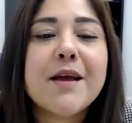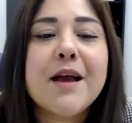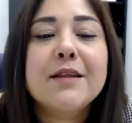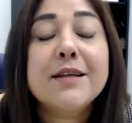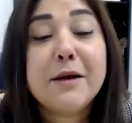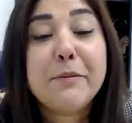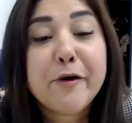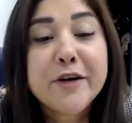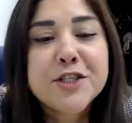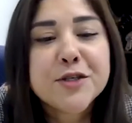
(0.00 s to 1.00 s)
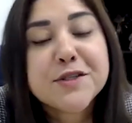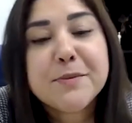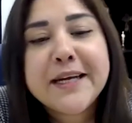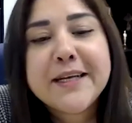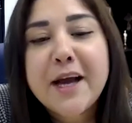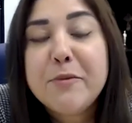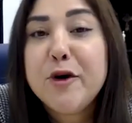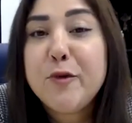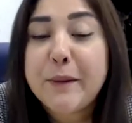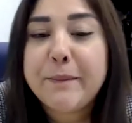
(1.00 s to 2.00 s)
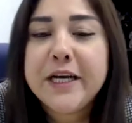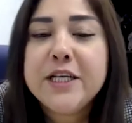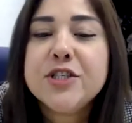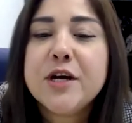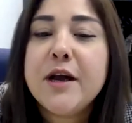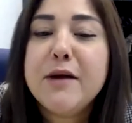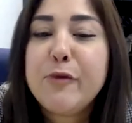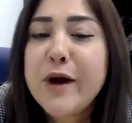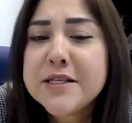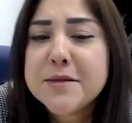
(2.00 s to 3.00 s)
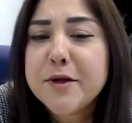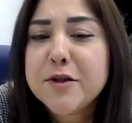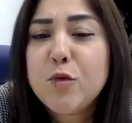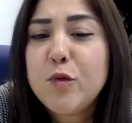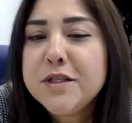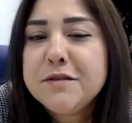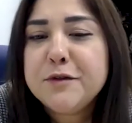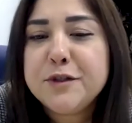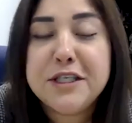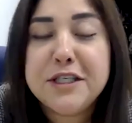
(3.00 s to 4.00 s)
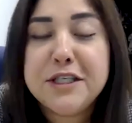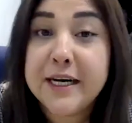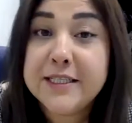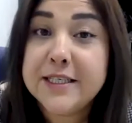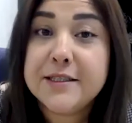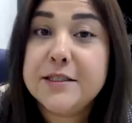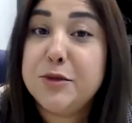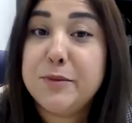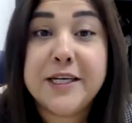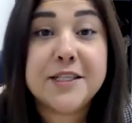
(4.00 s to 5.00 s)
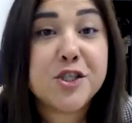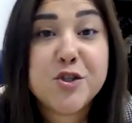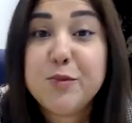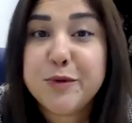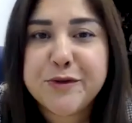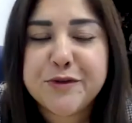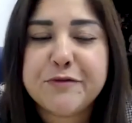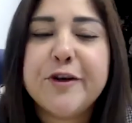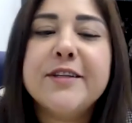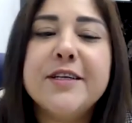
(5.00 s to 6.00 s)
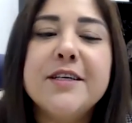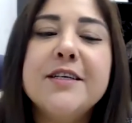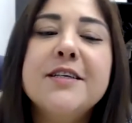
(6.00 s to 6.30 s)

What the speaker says: The librarian shows the main library webpage and brags about the wonderful team behind it to make it super user-friendly.